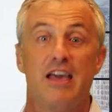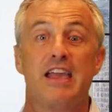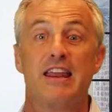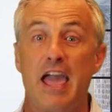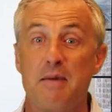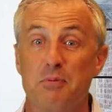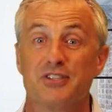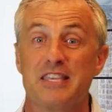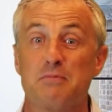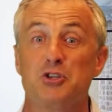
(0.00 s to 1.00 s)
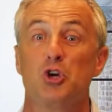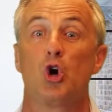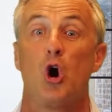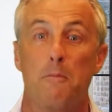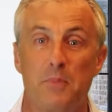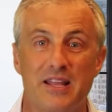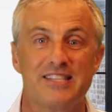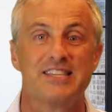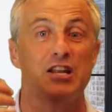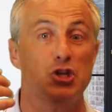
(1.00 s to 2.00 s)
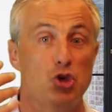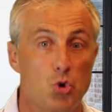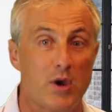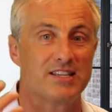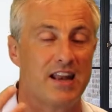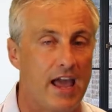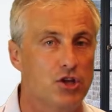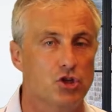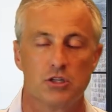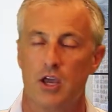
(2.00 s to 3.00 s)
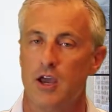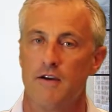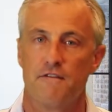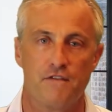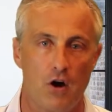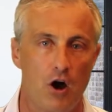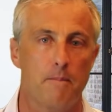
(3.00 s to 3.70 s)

enables them to compensate you as an agent far